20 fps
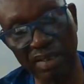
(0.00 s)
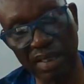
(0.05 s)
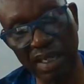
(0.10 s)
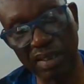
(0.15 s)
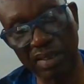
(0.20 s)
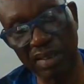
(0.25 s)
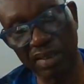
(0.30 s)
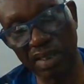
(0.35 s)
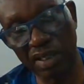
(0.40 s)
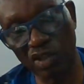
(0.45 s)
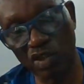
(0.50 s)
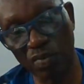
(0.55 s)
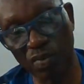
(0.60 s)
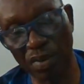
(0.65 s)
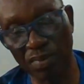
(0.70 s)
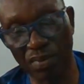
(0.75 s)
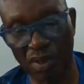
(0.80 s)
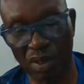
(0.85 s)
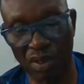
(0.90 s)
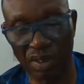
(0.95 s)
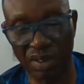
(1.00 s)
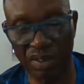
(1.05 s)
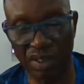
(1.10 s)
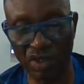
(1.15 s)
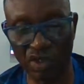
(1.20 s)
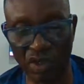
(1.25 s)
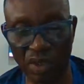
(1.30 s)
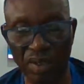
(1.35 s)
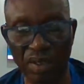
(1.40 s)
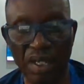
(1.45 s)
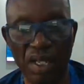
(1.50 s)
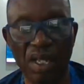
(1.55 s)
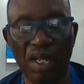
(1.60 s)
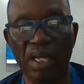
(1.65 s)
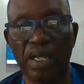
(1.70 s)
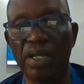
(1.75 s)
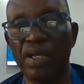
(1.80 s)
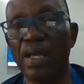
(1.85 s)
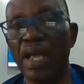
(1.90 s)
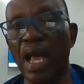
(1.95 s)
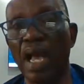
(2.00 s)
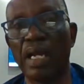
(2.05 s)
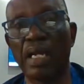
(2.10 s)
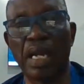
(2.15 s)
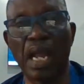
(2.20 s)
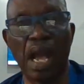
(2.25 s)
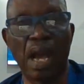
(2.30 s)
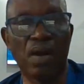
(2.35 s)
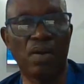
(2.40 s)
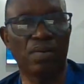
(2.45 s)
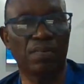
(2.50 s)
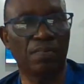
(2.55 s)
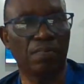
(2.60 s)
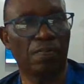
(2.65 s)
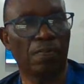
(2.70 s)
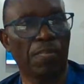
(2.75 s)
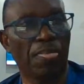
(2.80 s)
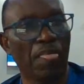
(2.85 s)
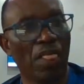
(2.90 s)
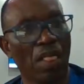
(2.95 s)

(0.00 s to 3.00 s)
the state is a Supreme Court decision. Here now,